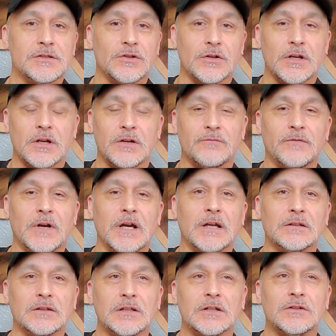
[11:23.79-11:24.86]
You're going to
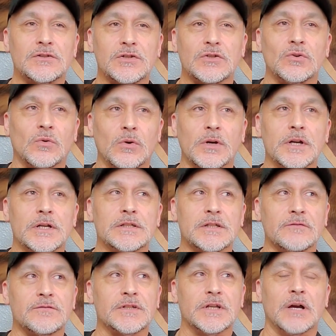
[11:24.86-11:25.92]
find little stories
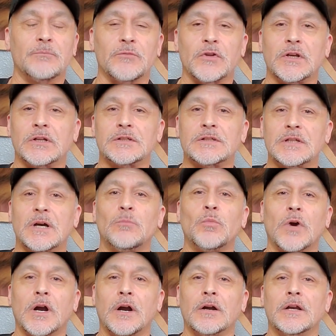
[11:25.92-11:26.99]
of something
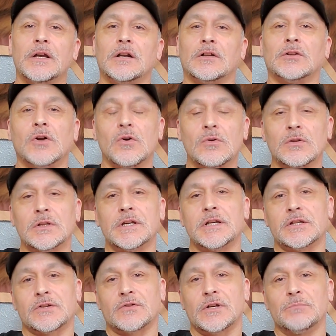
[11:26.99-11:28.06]
somewhere in a local
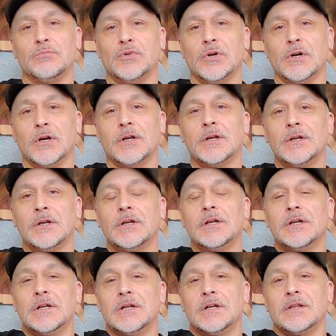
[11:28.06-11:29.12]
history book
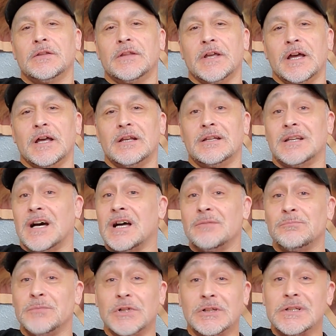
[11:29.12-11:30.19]
that
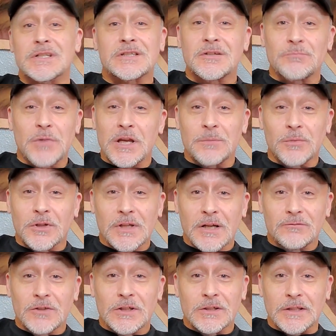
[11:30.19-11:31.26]
not millions of people
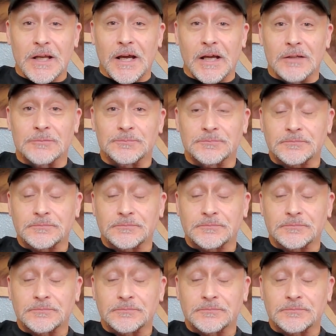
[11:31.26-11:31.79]
have looked at.